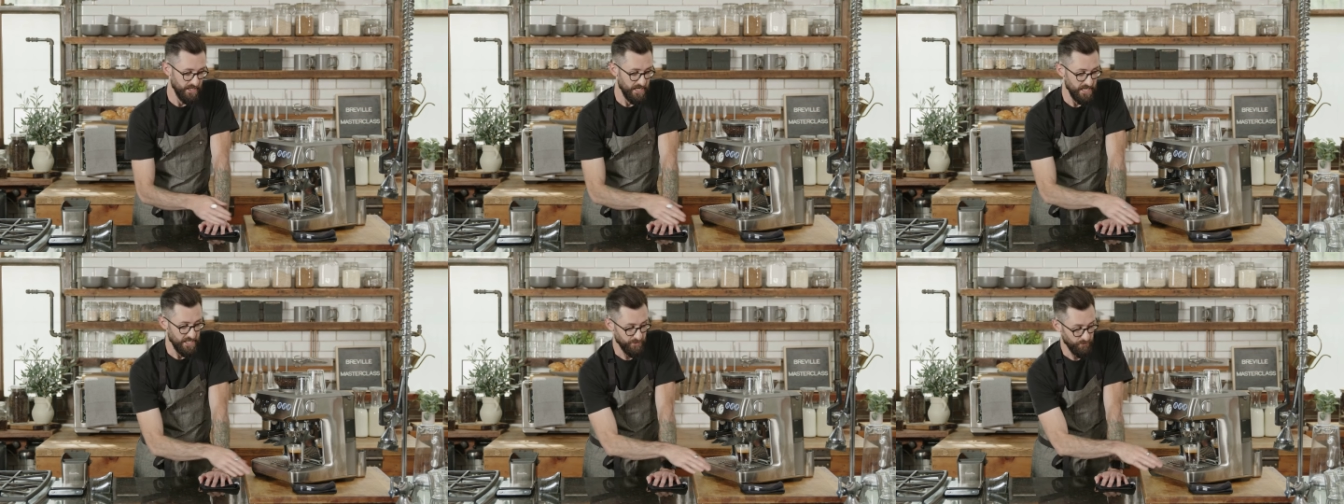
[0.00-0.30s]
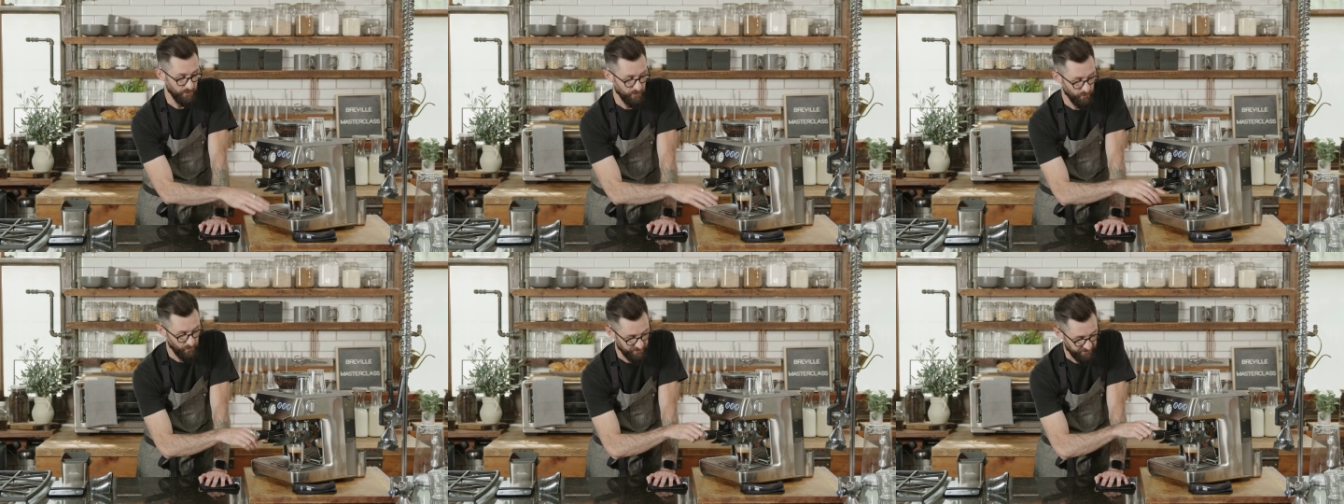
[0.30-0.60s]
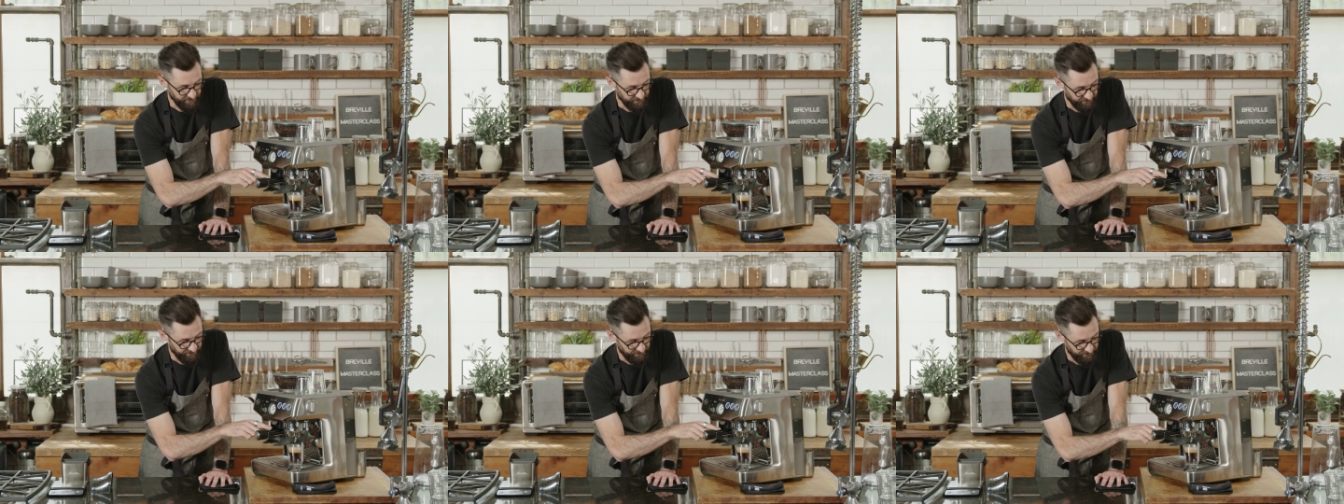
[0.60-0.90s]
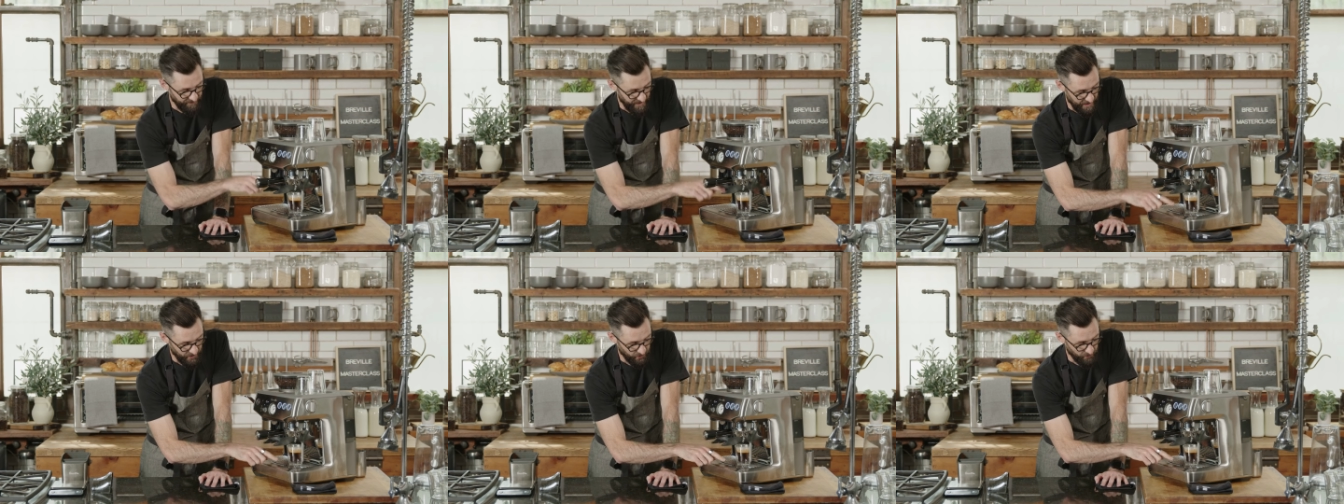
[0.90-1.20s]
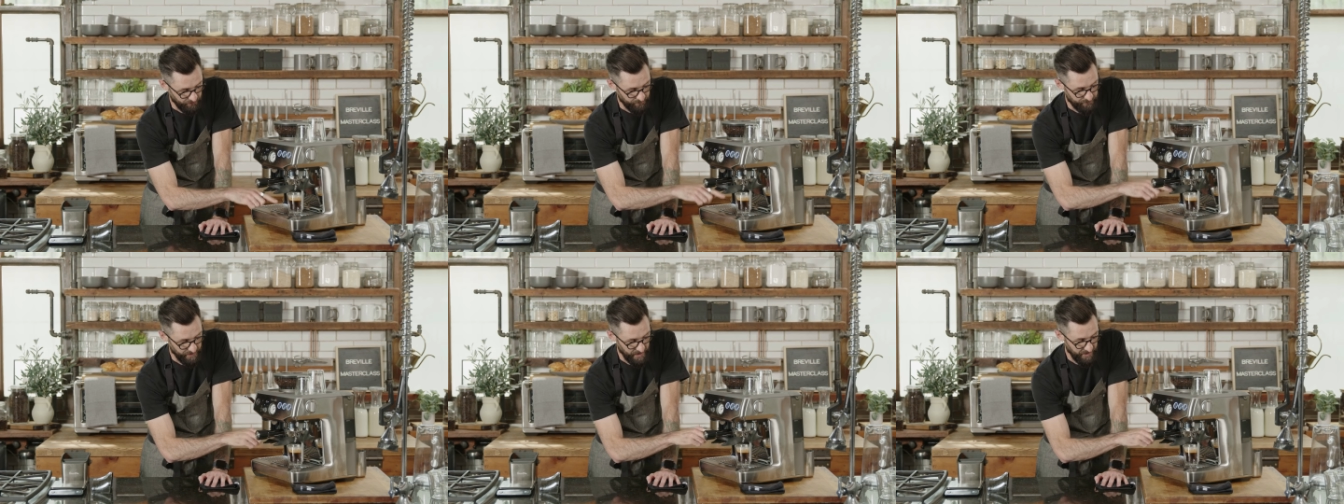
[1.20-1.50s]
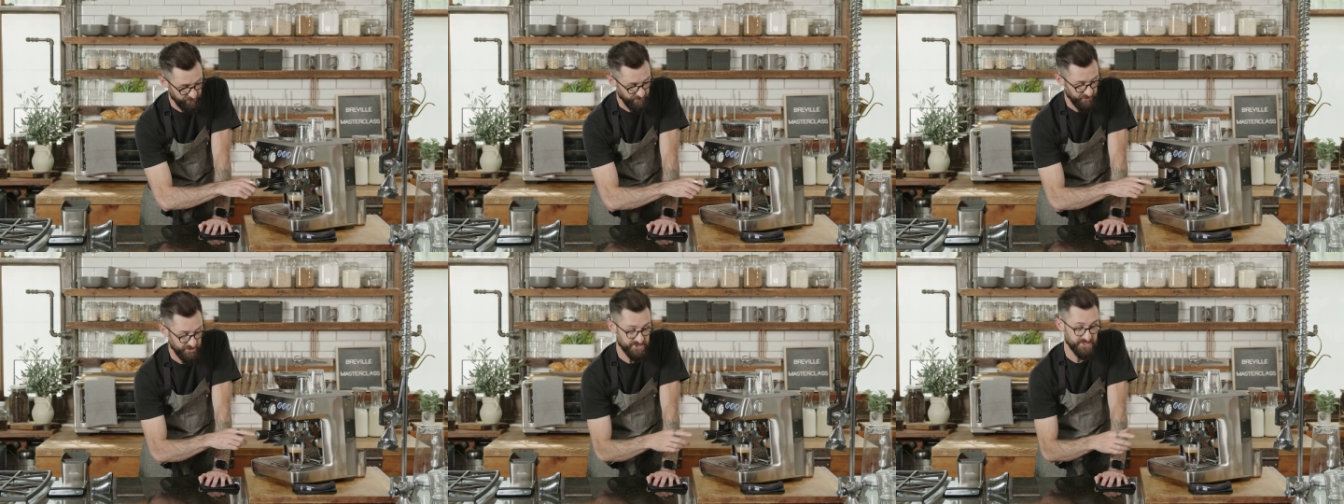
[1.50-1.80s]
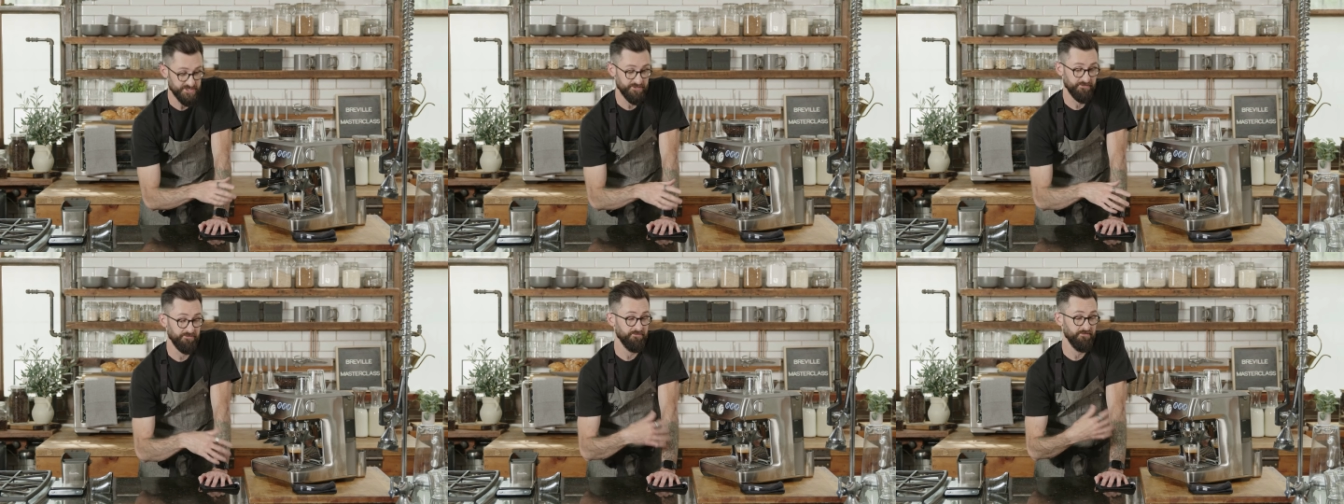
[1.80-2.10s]
And then we want the final
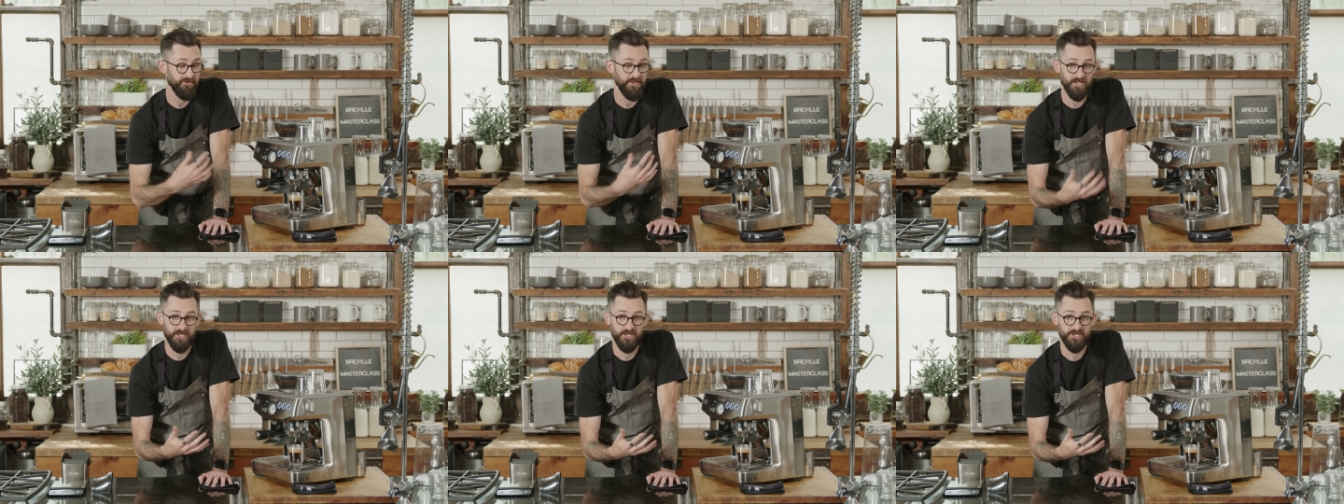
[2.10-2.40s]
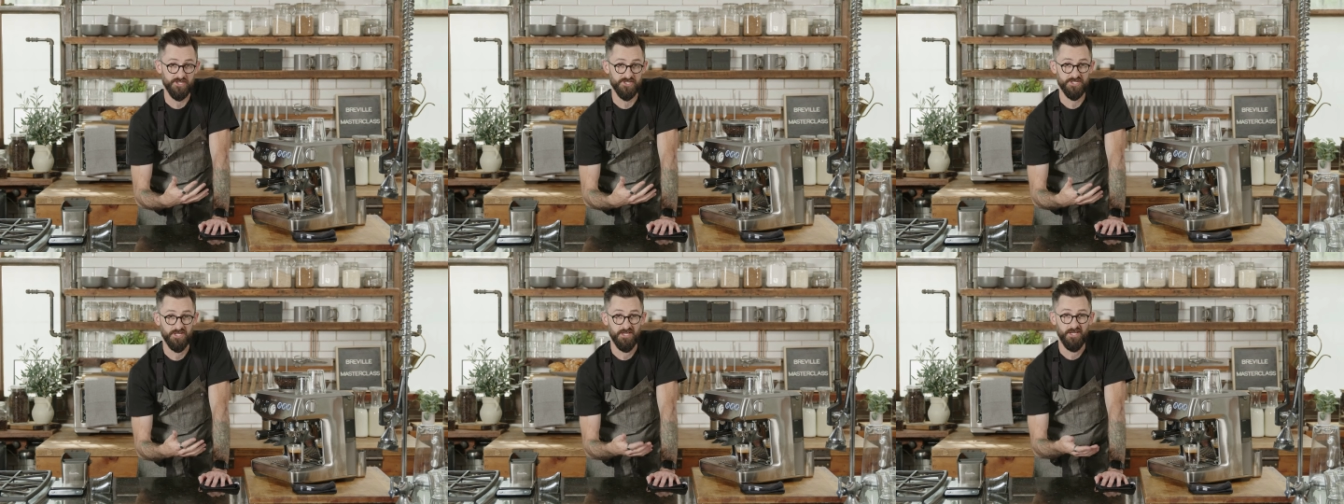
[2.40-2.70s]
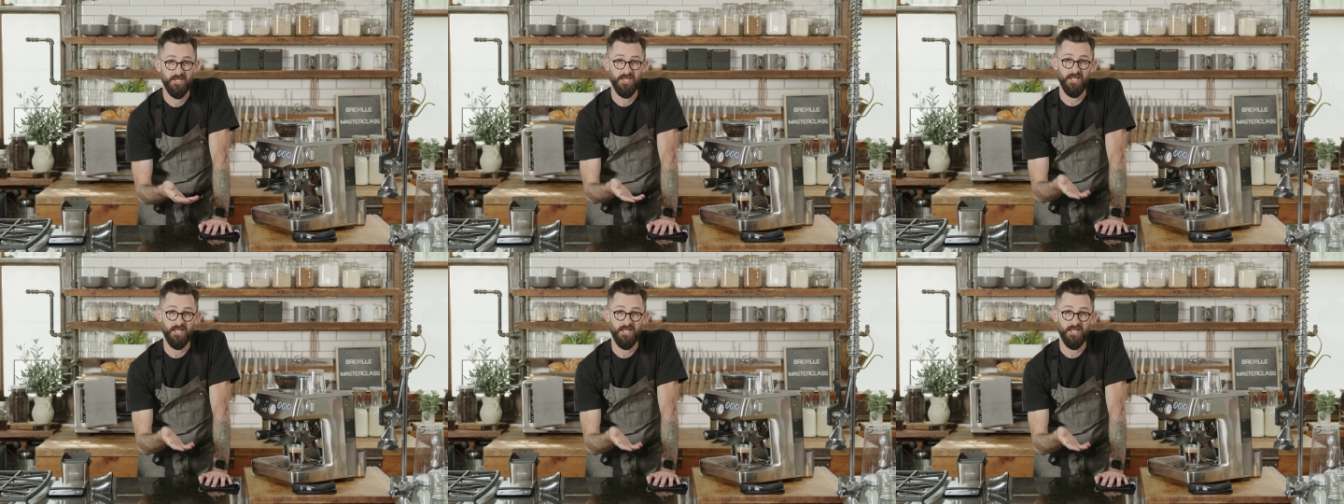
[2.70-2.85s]
beverage to finish